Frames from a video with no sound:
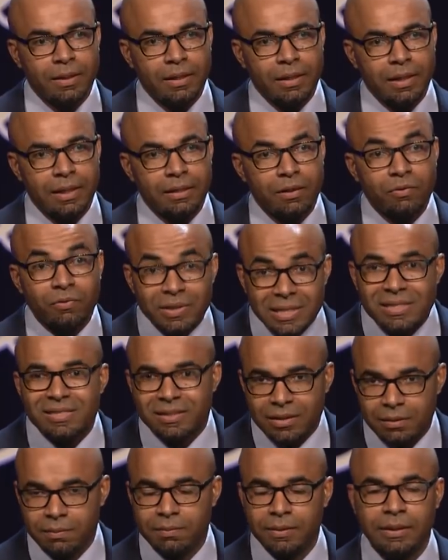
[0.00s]
and
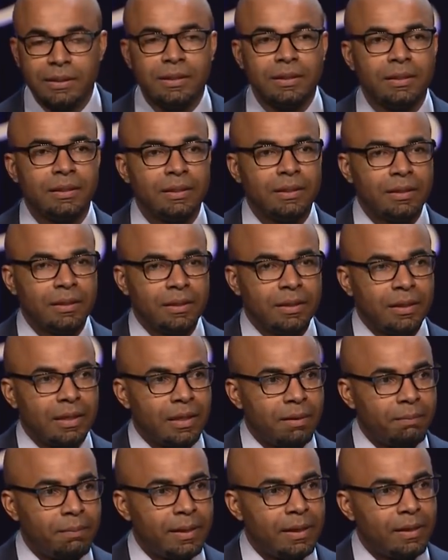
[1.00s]
reasonably
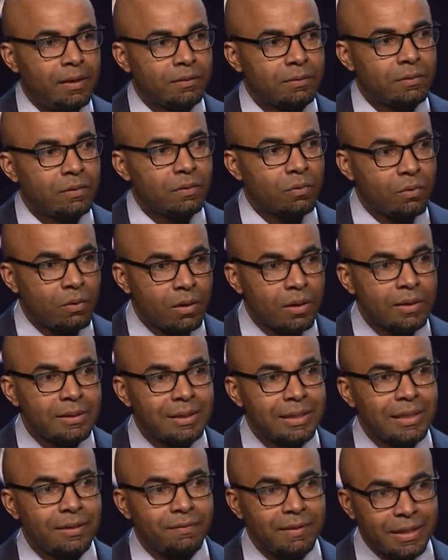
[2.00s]
about
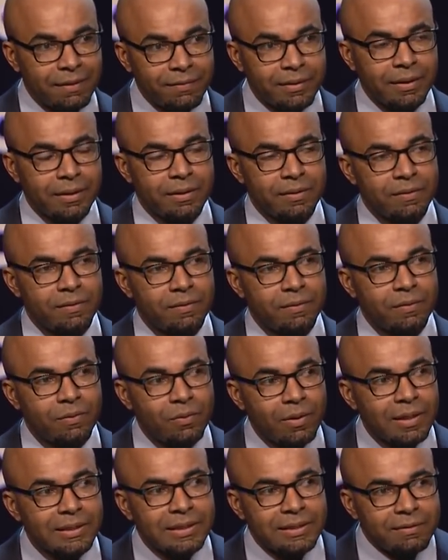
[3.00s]
qualitative evidence.
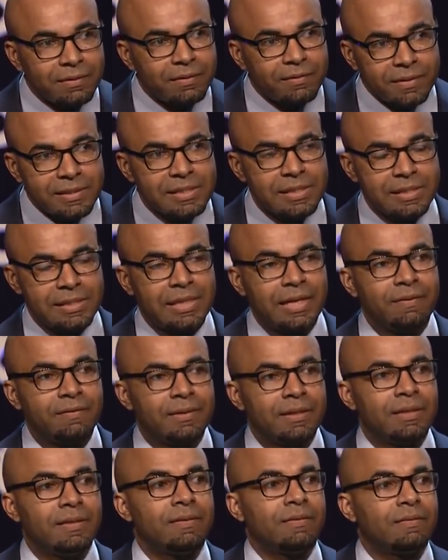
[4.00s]
Qualitative evidence is
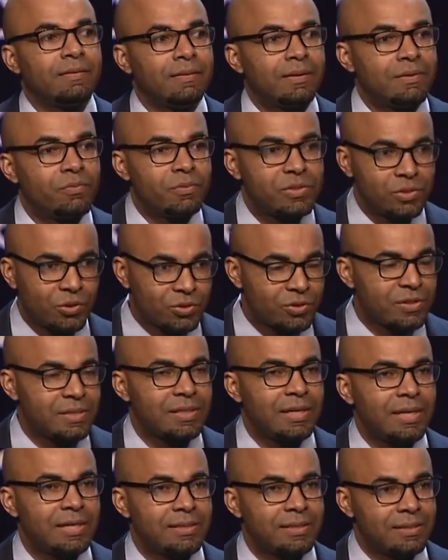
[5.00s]
evidence. Social
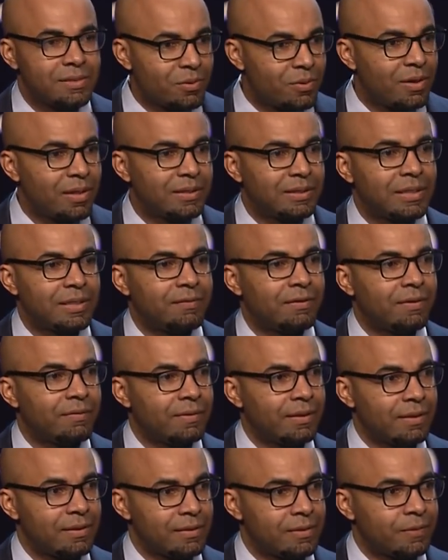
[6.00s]
science is qualitative
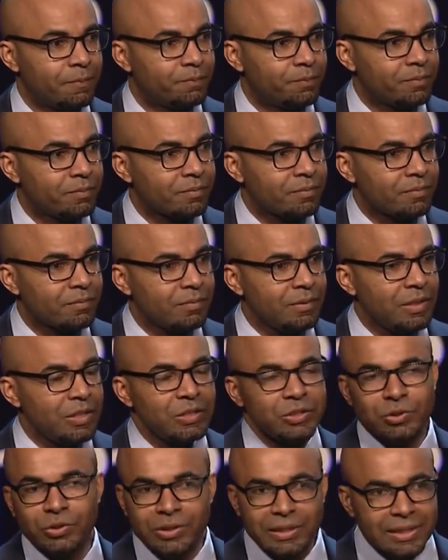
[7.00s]
evidence.
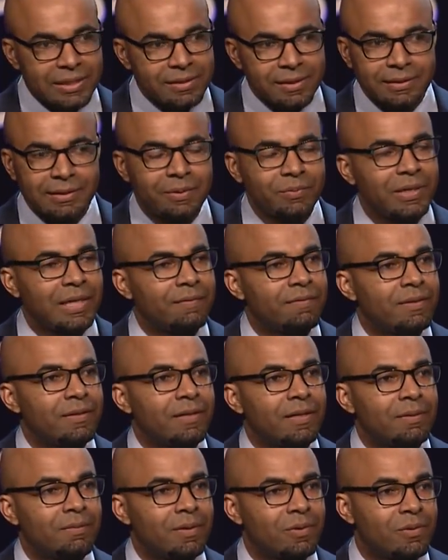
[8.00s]
To the extent that we haven't
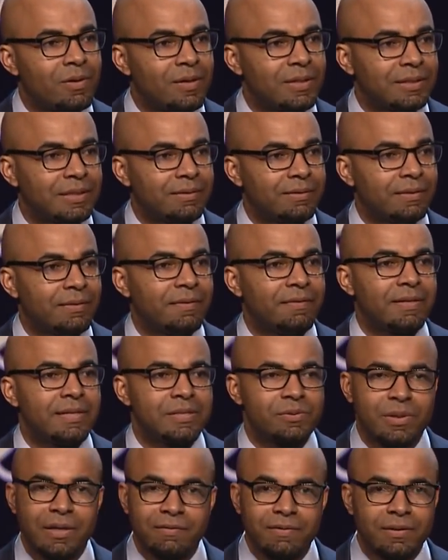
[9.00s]
thought about qualitative
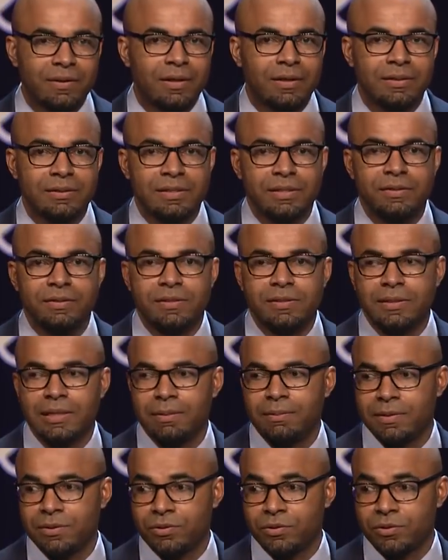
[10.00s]
evidence, we haven't thought seriously
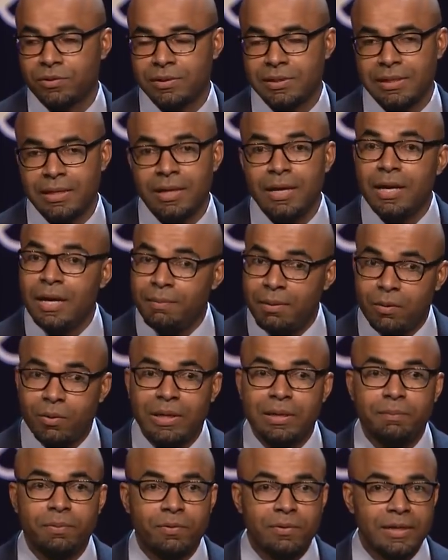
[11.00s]
about
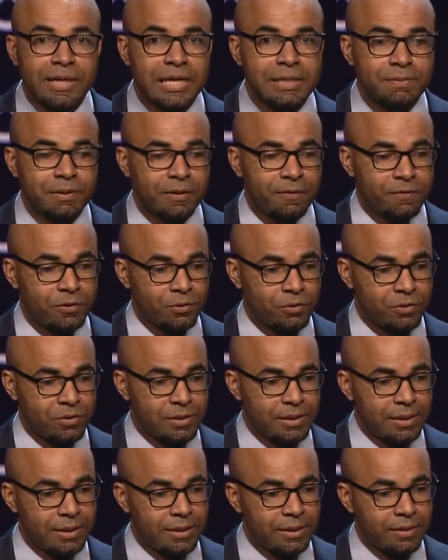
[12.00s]
one important aspect of social
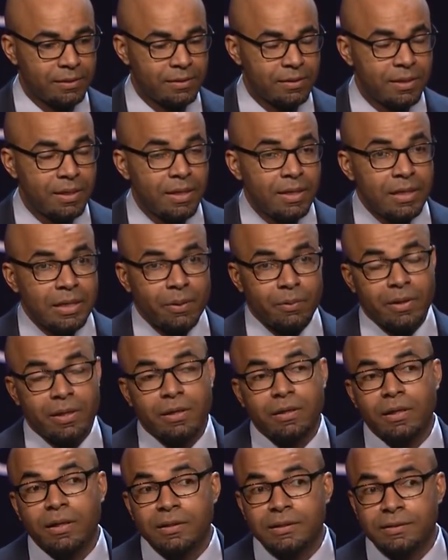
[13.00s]
science. That we ought to
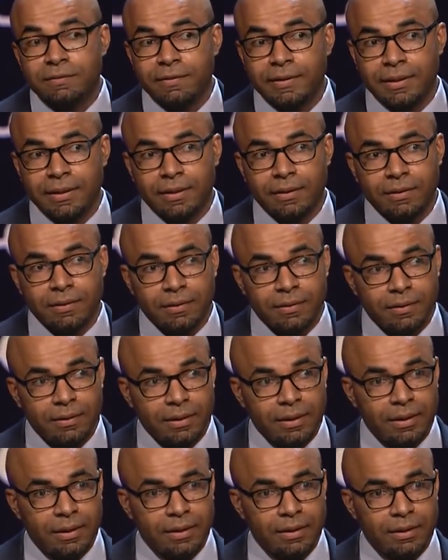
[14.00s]
cultivate it
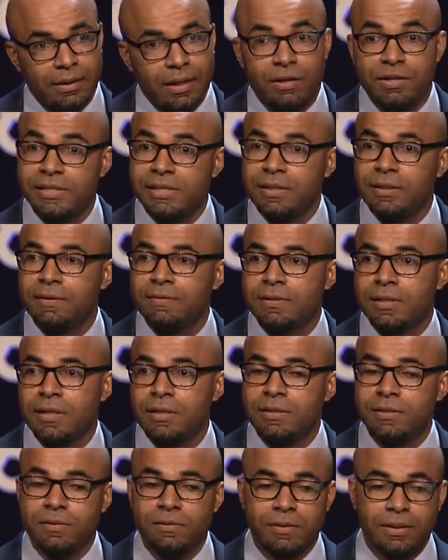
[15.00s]
in ourselves and
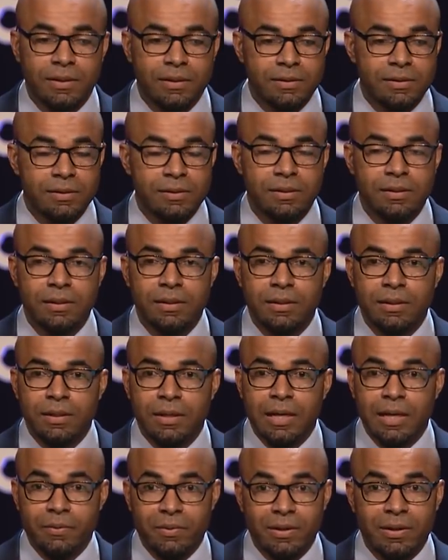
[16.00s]
our students,
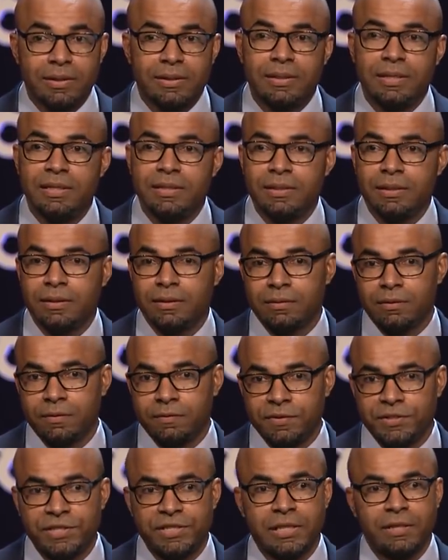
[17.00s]
and we ought to teach it to the
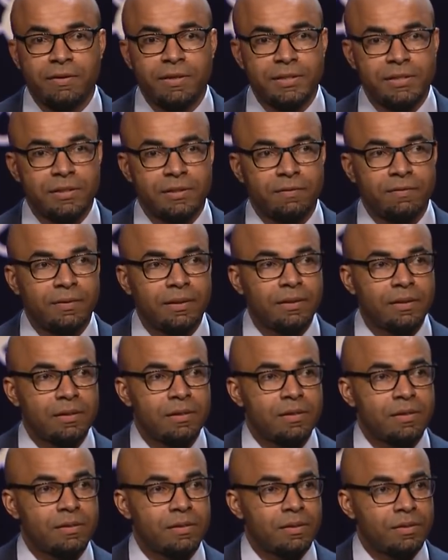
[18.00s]
future generations of
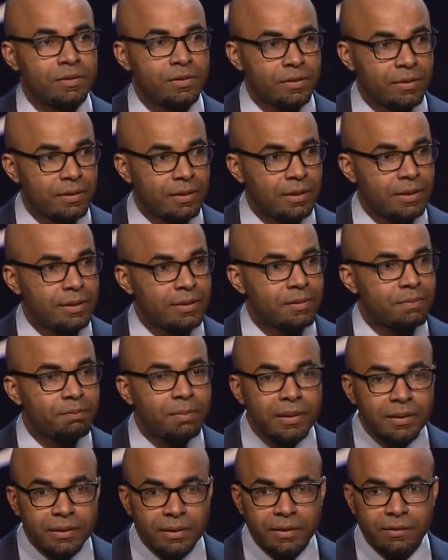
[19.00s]
thinkers, journalists,
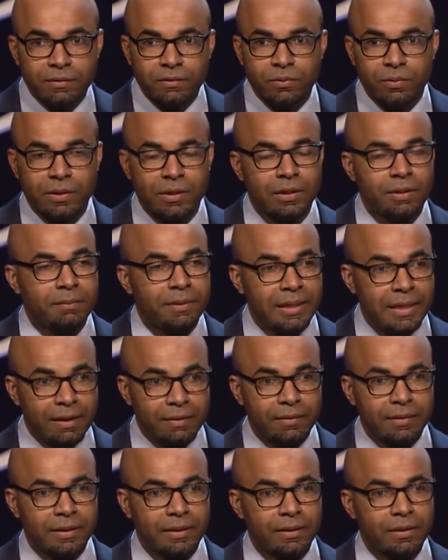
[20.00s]
pundits who are going to be
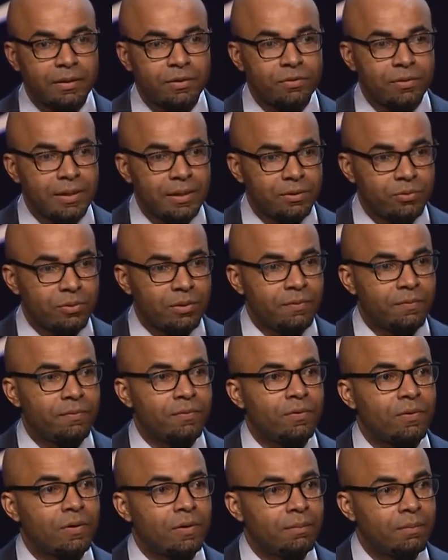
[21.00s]
out there trying to
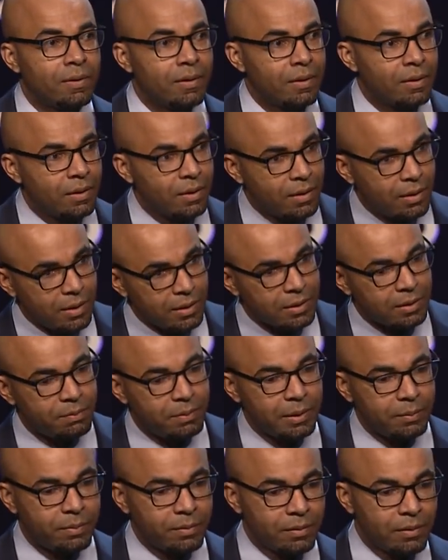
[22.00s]
inform other
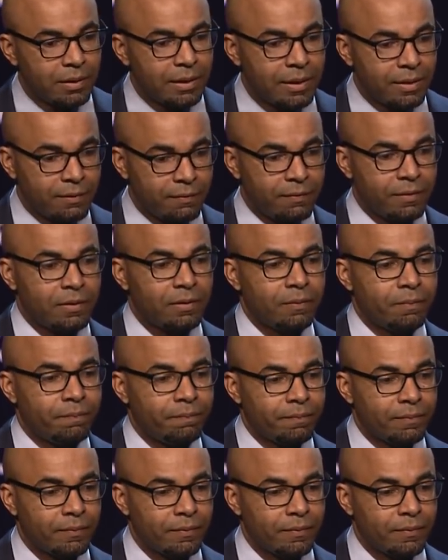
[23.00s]
people how to vote.